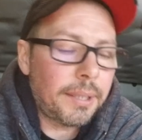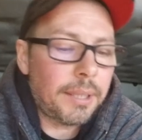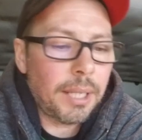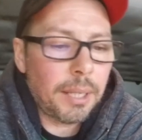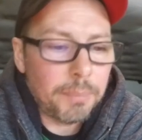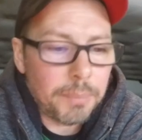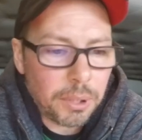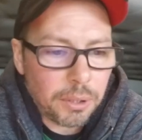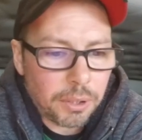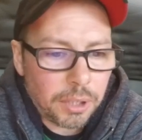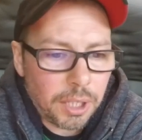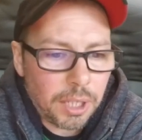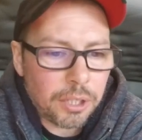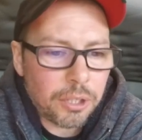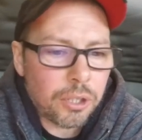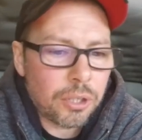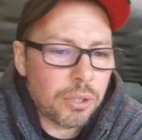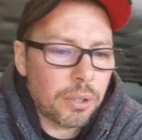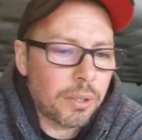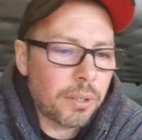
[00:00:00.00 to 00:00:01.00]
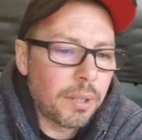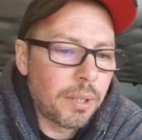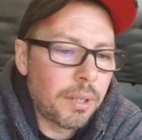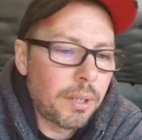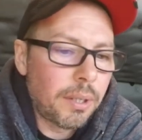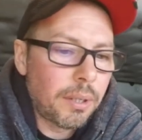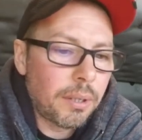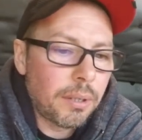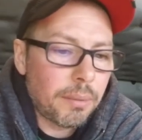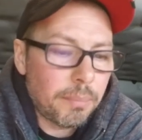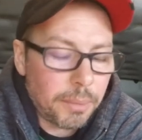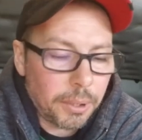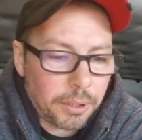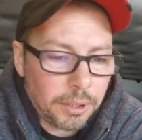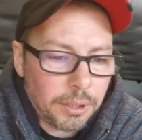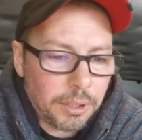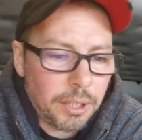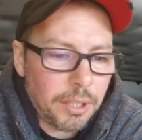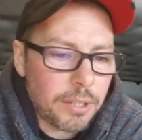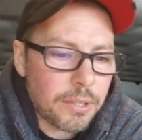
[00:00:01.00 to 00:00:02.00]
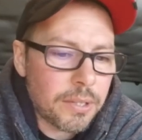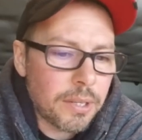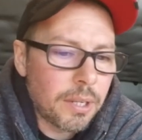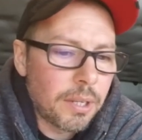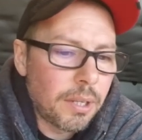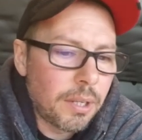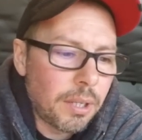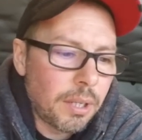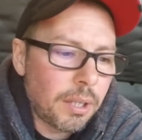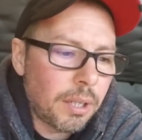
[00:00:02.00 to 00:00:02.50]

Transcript: it can be a question, but it is.